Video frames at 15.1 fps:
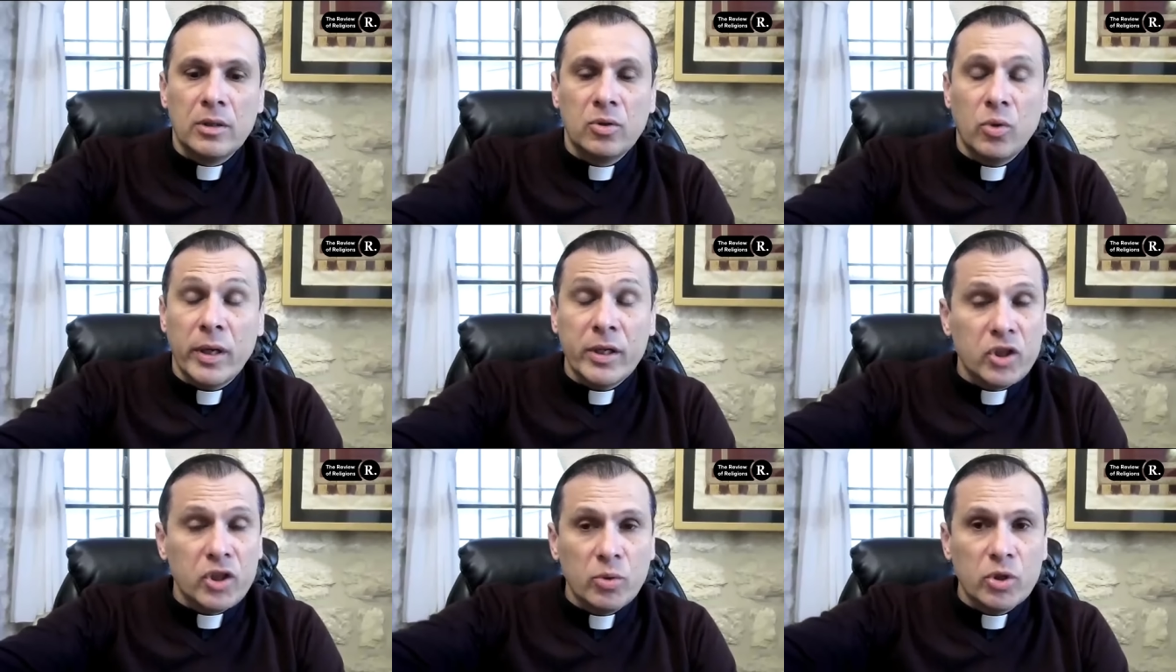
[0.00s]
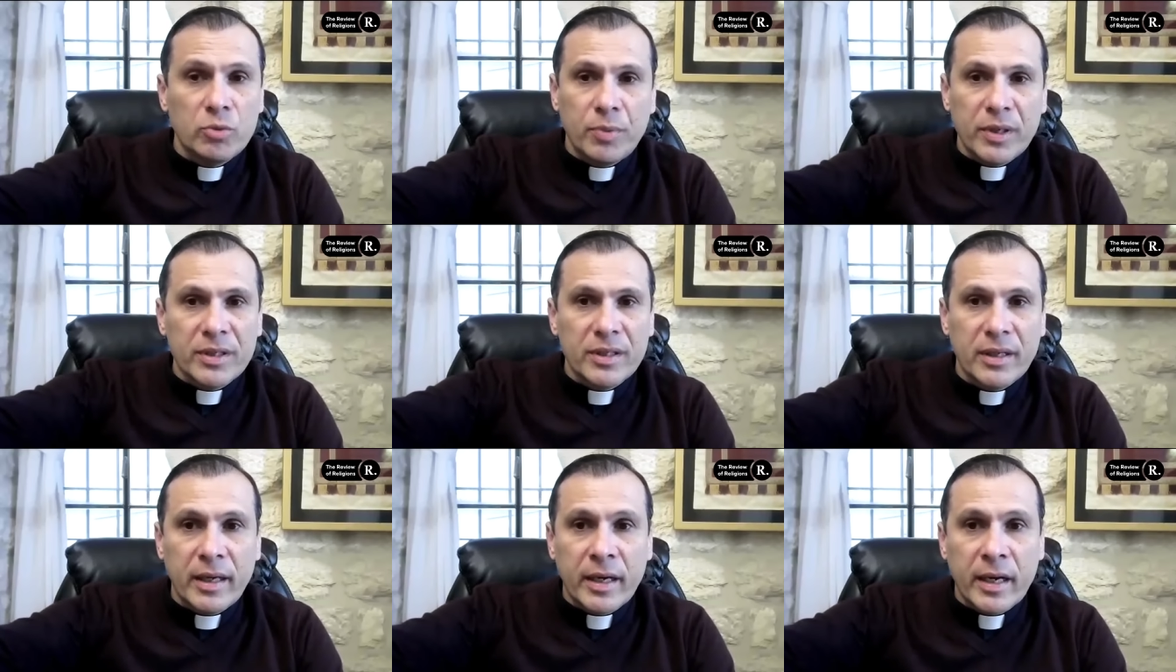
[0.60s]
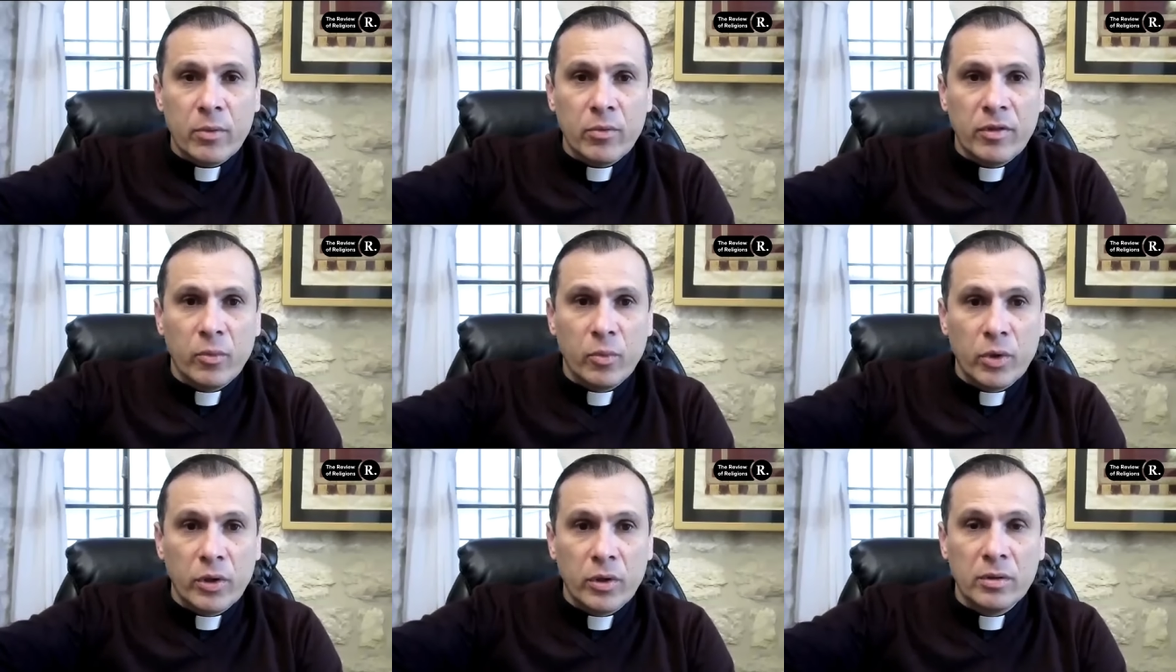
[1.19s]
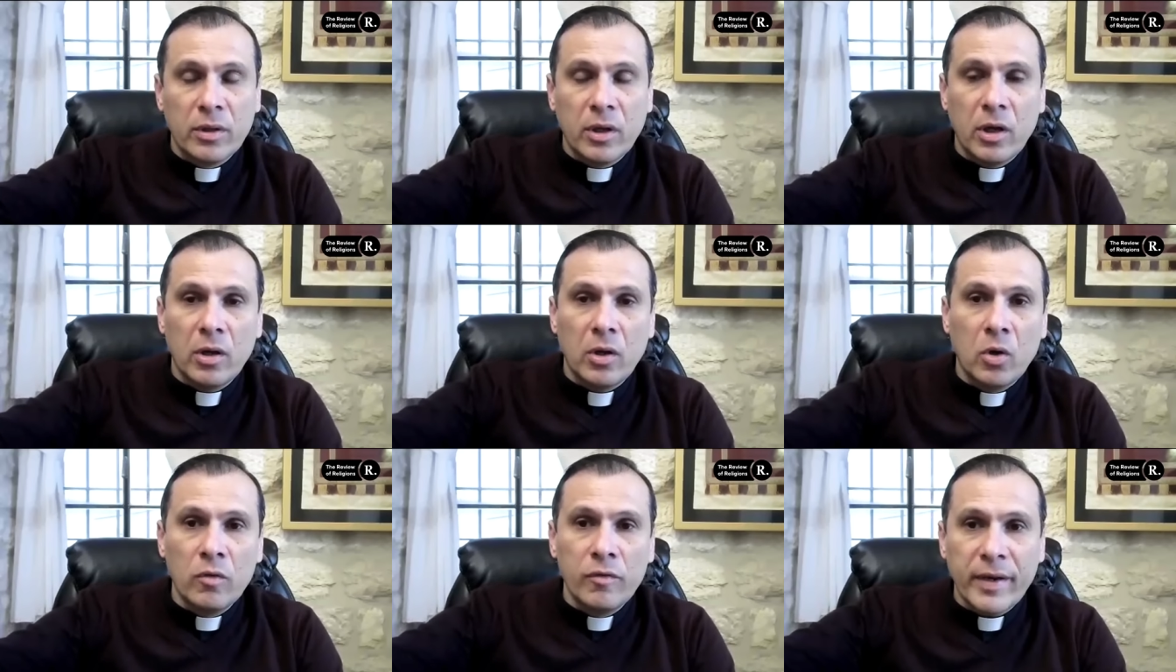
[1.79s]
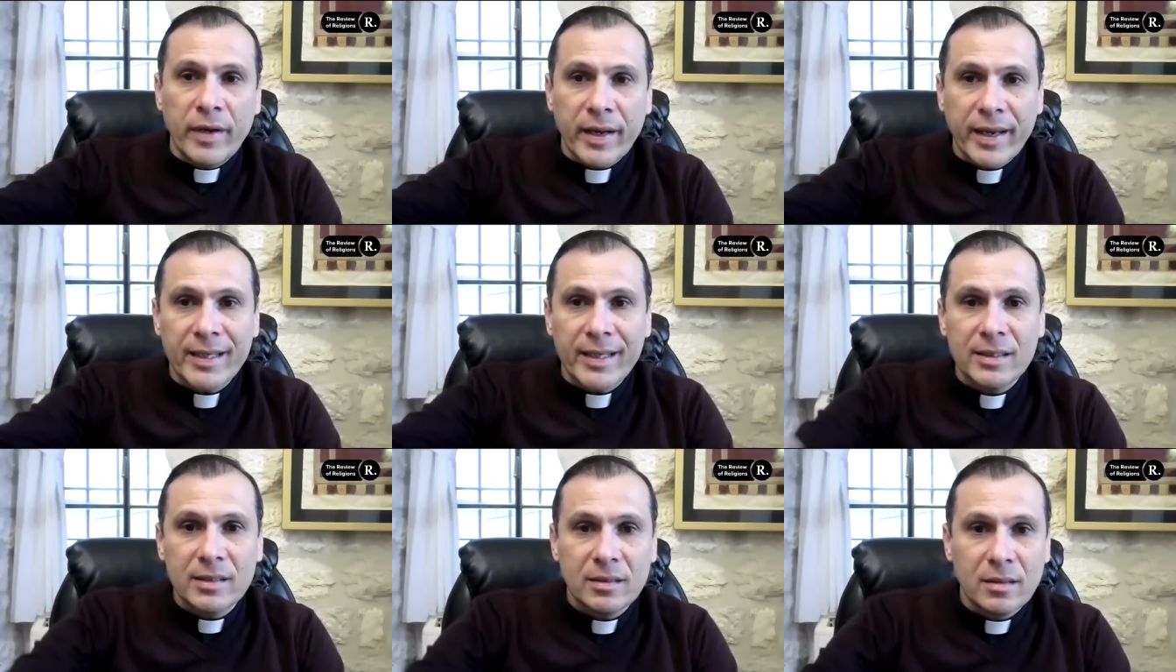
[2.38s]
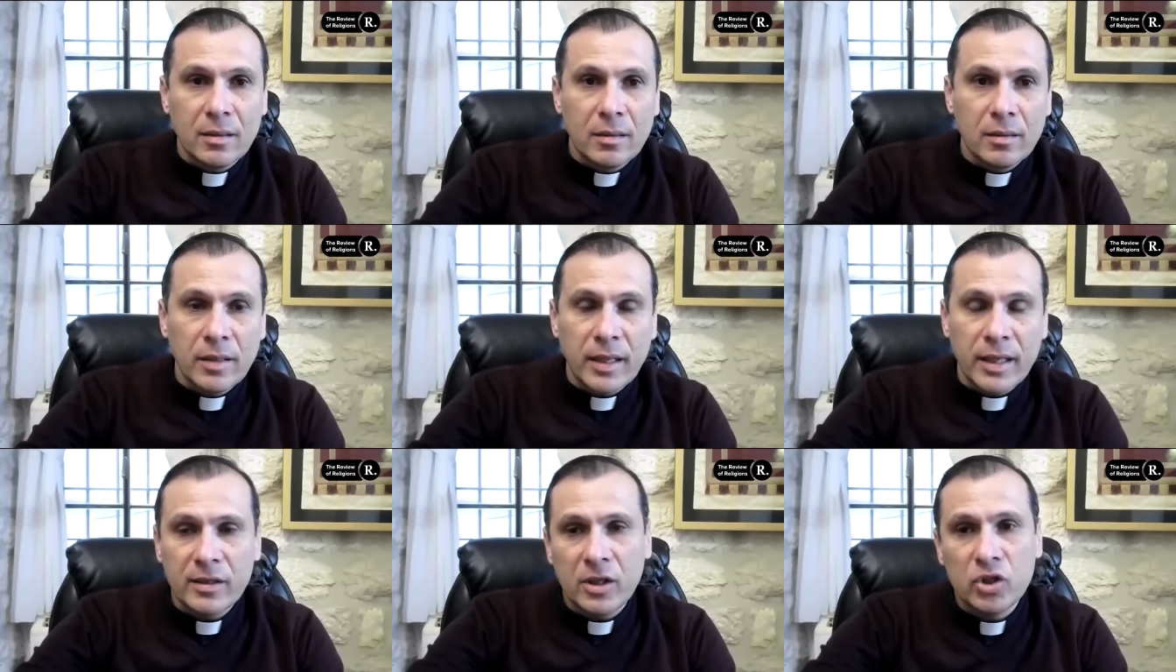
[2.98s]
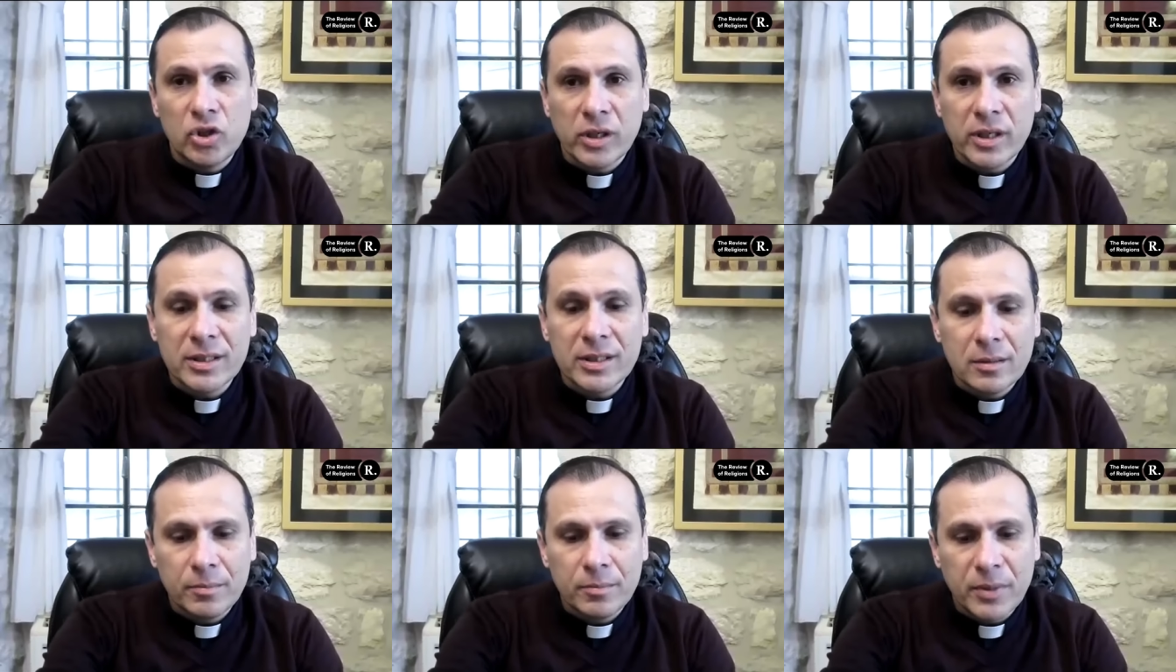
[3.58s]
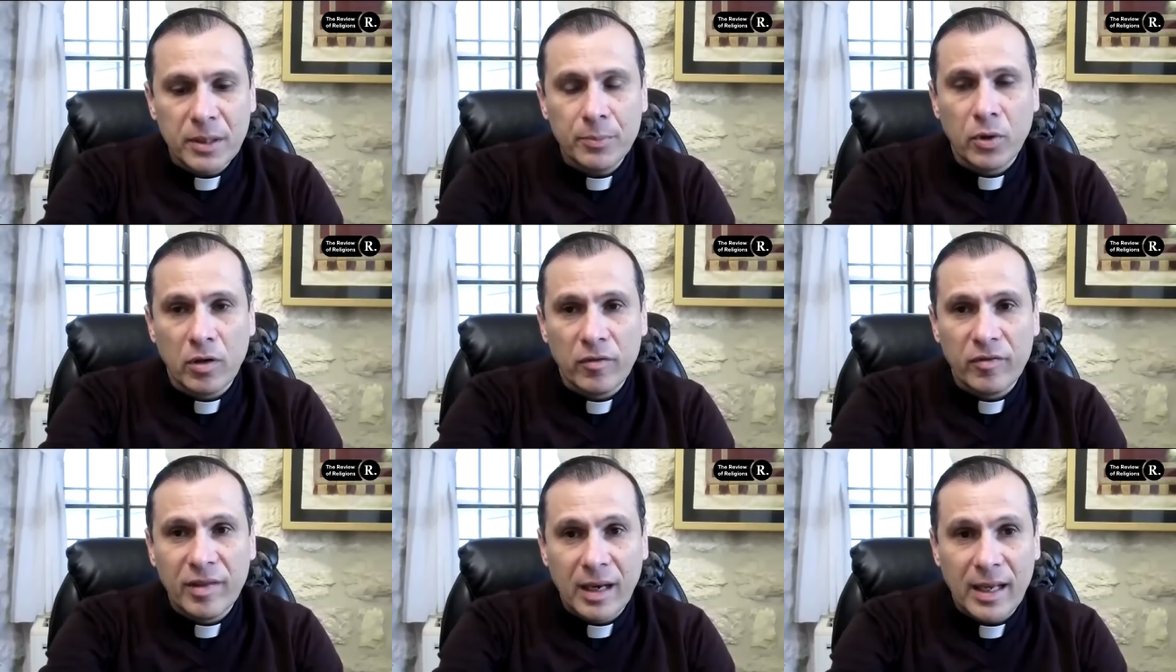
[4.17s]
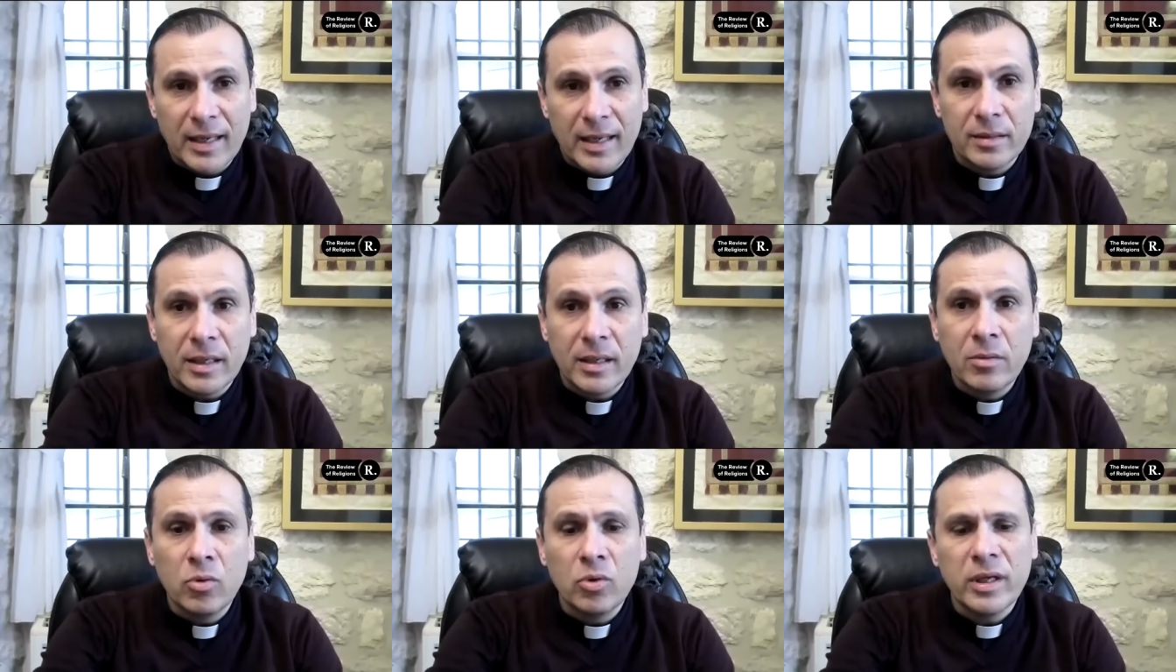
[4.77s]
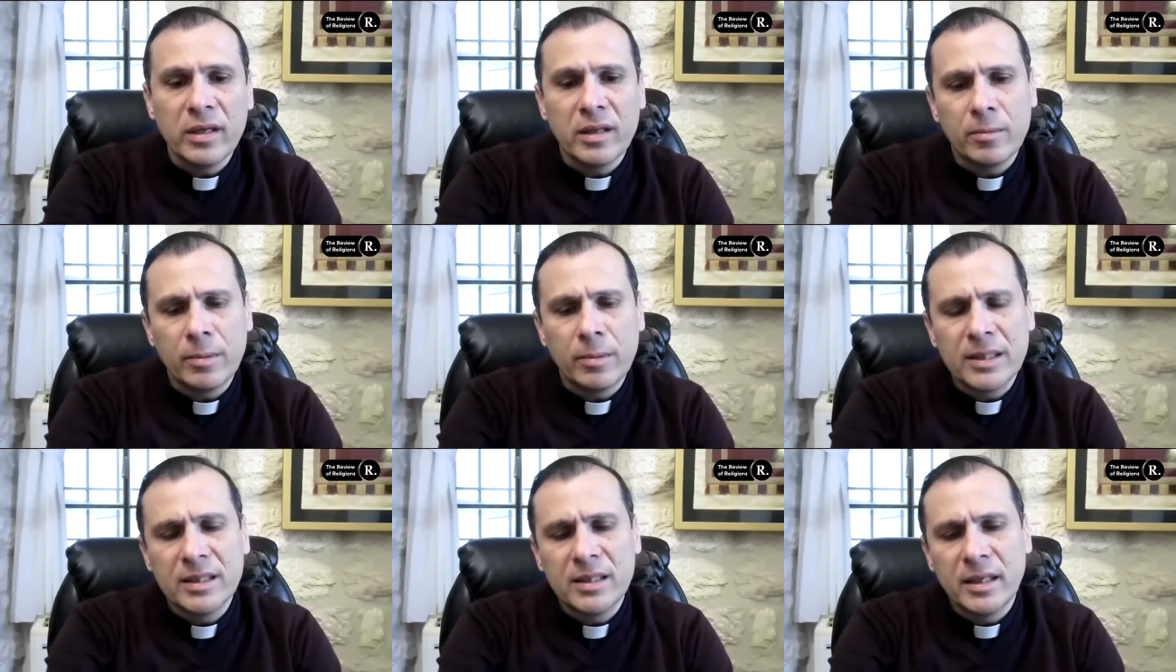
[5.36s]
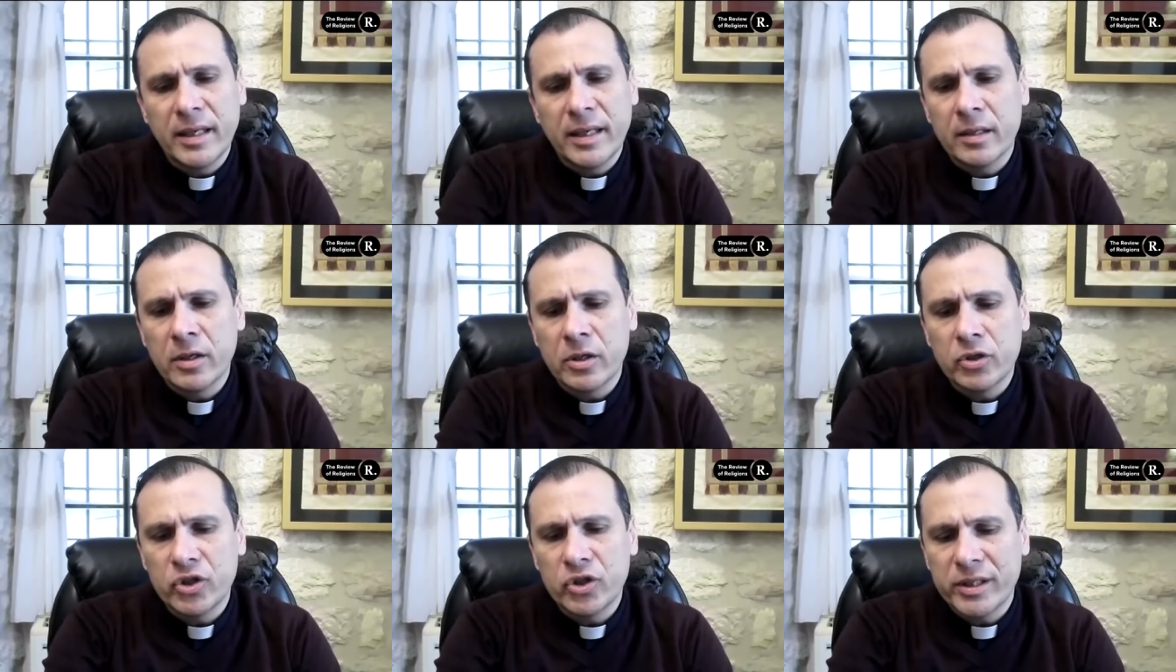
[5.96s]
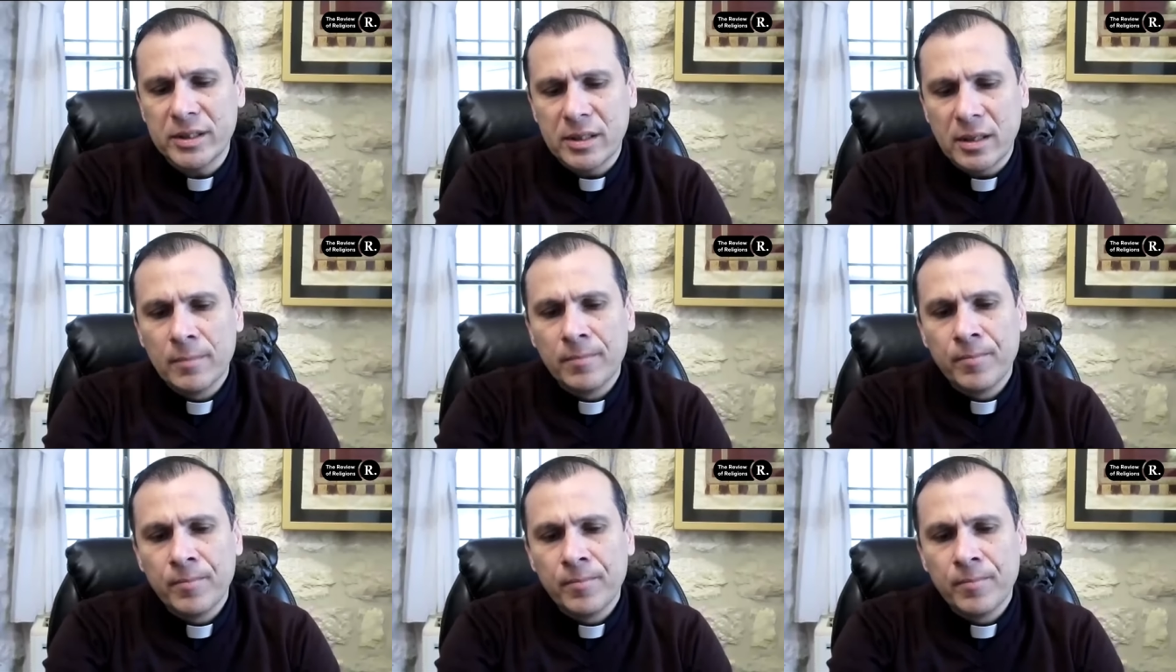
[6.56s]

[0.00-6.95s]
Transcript: to any Jewish person around the world over against the indigenous people of the land, including the Palestinian Christians.